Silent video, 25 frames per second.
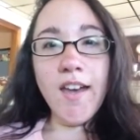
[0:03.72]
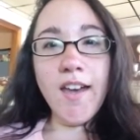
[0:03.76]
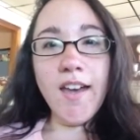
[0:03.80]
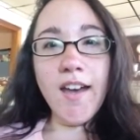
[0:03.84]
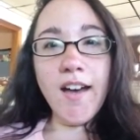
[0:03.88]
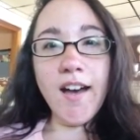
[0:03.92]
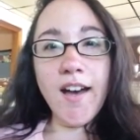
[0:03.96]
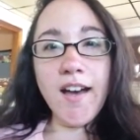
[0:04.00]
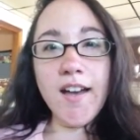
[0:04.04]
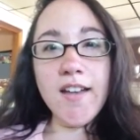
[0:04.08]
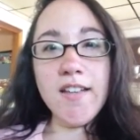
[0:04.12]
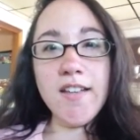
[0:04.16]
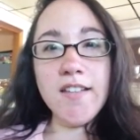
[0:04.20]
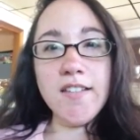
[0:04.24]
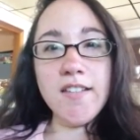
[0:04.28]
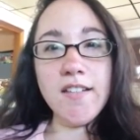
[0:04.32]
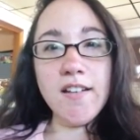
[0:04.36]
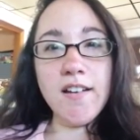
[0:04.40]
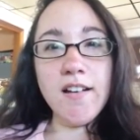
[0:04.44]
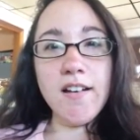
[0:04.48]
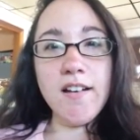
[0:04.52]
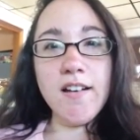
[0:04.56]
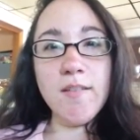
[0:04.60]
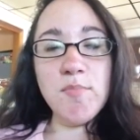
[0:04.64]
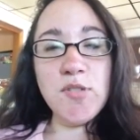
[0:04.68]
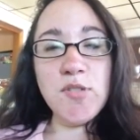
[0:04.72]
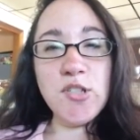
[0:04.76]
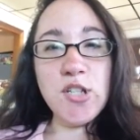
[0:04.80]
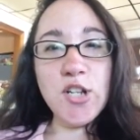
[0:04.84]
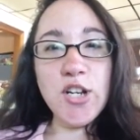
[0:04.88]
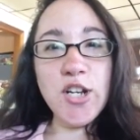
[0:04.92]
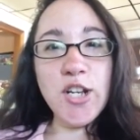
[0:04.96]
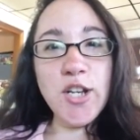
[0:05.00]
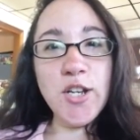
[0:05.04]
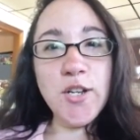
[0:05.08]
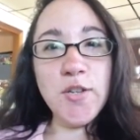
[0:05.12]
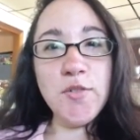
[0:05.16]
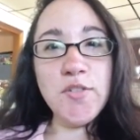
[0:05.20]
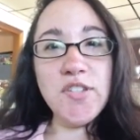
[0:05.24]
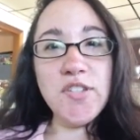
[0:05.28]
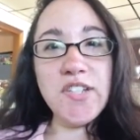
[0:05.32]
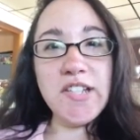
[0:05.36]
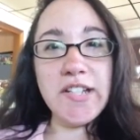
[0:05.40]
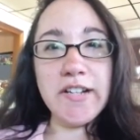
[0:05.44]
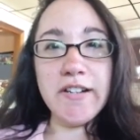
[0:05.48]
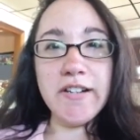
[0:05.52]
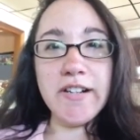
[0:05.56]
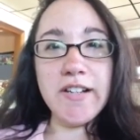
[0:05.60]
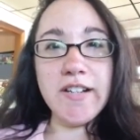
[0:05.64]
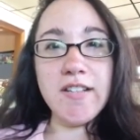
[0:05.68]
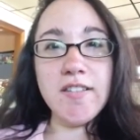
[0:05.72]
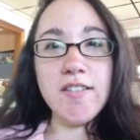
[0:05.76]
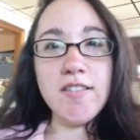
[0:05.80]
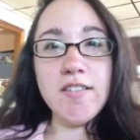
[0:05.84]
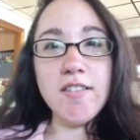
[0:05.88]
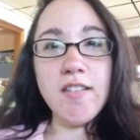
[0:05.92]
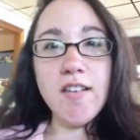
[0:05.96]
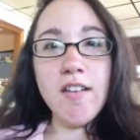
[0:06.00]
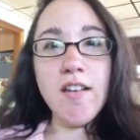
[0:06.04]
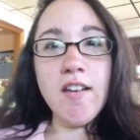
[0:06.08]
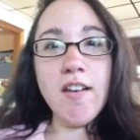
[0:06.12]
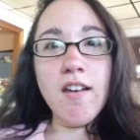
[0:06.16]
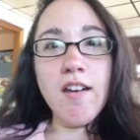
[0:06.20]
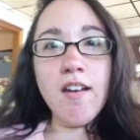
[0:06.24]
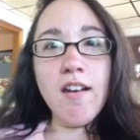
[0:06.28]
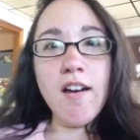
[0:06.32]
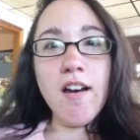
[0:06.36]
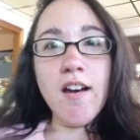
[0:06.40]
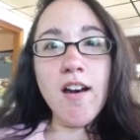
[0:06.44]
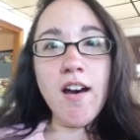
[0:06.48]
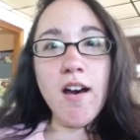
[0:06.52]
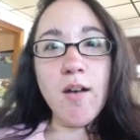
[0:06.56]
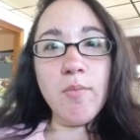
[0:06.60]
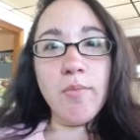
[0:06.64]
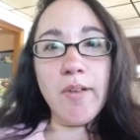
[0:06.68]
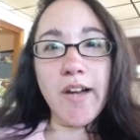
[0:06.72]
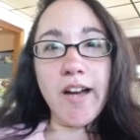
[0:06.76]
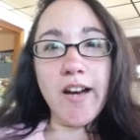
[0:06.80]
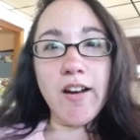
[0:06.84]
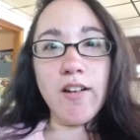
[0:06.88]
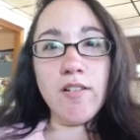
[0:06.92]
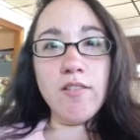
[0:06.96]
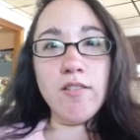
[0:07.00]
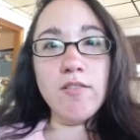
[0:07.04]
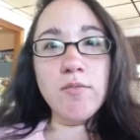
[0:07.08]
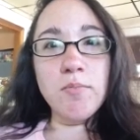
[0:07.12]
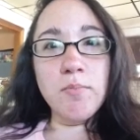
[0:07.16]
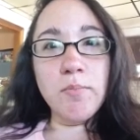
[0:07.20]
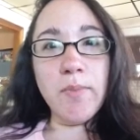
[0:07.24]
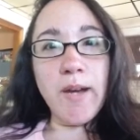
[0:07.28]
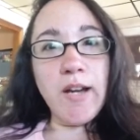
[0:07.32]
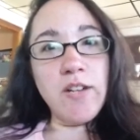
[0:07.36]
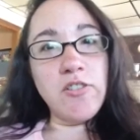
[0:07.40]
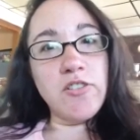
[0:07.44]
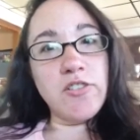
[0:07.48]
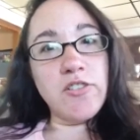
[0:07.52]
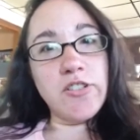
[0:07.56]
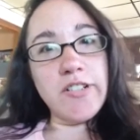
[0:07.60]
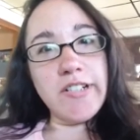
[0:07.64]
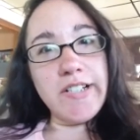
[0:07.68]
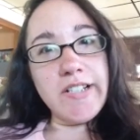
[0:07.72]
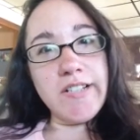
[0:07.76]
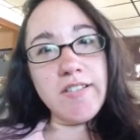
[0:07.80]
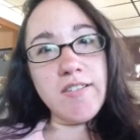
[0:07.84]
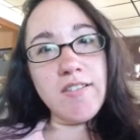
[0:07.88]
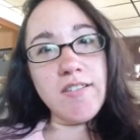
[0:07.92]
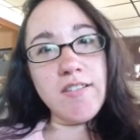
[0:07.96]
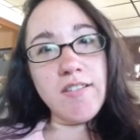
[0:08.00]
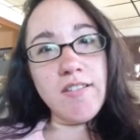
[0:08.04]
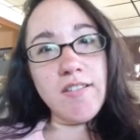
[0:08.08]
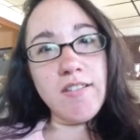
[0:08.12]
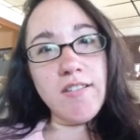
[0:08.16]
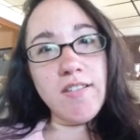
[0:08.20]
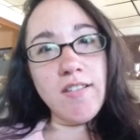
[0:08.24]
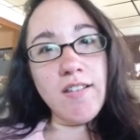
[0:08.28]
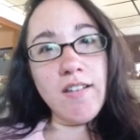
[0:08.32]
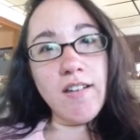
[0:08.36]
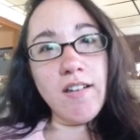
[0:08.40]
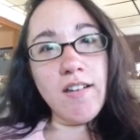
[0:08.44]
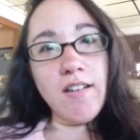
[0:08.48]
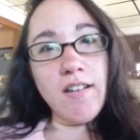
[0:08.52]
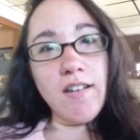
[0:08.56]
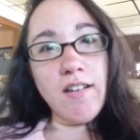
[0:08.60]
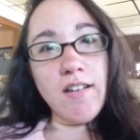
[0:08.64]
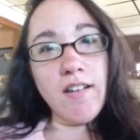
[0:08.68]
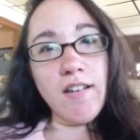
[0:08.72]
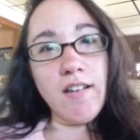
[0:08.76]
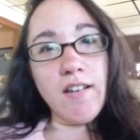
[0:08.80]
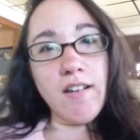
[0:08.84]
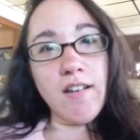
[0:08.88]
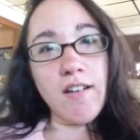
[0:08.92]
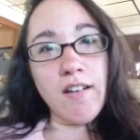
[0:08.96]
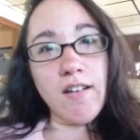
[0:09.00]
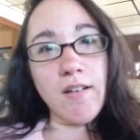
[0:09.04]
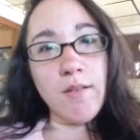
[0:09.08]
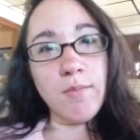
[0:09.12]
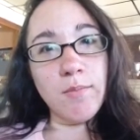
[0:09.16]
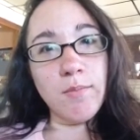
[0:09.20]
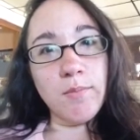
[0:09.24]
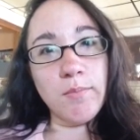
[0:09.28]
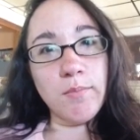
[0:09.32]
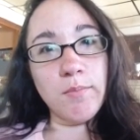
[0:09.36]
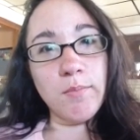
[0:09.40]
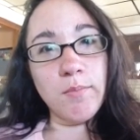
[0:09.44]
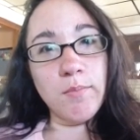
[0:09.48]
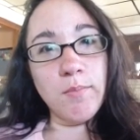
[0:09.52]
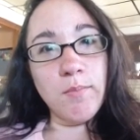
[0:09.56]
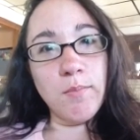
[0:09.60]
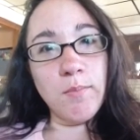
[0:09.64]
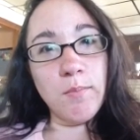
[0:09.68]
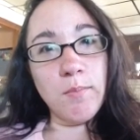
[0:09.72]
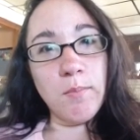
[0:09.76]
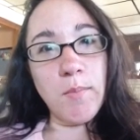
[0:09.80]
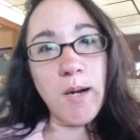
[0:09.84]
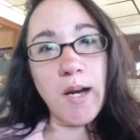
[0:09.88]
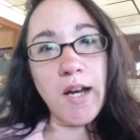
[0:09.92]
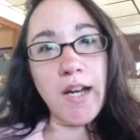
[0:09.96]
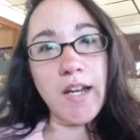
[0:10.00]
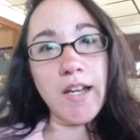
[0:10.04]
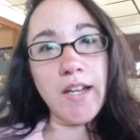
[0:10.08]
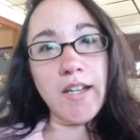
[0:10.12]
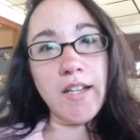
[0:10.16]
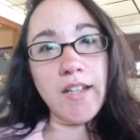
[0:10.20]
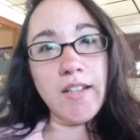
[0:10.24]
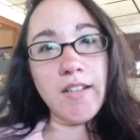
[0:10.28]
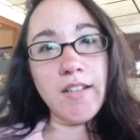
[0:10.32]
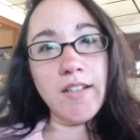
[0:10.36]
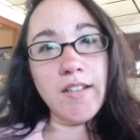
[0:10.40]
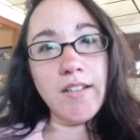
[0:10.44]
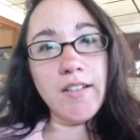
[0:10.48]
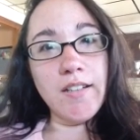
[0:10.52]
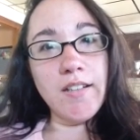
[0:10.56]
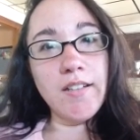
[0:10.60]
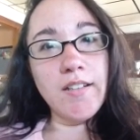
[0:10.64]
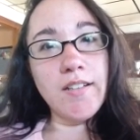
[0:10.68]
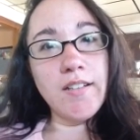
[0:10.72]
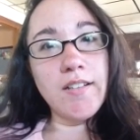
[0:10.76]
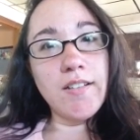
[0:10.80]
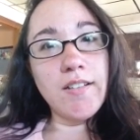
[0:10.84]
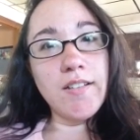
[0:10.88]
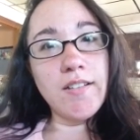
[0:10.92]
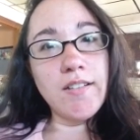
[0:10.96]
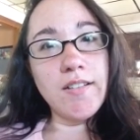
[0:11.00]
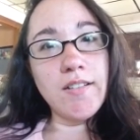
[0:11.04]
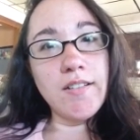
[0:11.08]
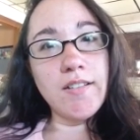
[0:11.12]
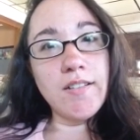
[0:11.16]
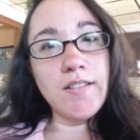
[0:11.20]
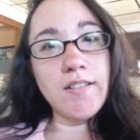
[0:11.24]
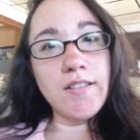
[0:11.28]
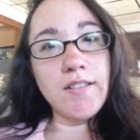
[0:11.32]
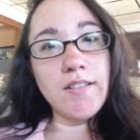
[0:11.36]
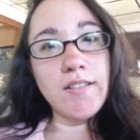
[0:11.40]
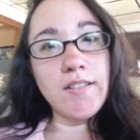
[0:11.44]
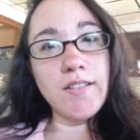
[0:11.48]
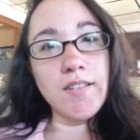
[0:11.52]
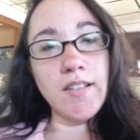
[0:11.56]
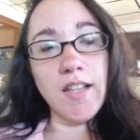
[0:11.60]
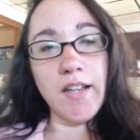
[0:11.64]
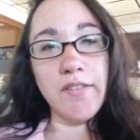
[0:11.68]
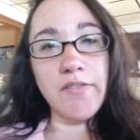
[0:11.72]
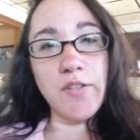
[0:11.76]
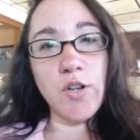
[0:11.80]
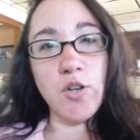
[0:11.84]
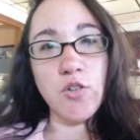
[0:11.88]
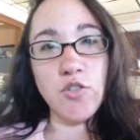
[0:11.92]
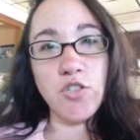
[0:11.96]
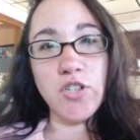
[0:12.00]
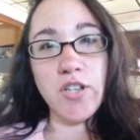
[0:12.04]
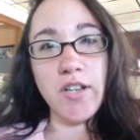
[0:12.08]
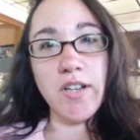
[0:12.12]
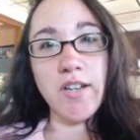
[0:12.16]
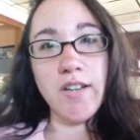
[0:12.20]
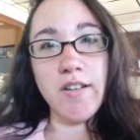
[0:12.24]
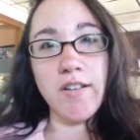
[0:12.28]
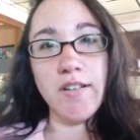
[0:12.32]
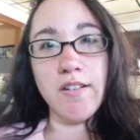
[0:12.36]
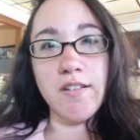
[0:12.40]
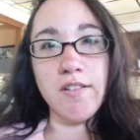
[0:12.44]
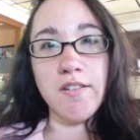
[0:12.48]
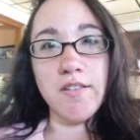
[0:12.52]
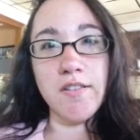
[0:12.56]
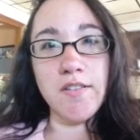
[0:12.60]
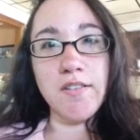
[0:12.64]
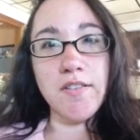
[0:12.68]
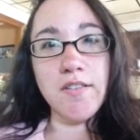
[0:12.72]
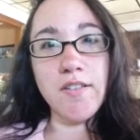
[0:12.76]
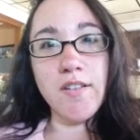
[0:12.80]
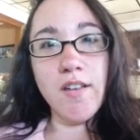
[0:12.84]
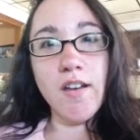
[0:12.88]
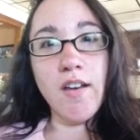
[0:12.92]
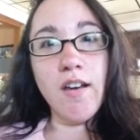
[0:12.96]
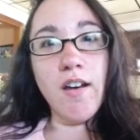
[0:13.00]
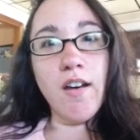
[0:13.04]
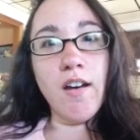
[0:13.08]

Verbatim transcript: Hey guys, I'm um, starting a new series about boundaries. Um, my life coaching is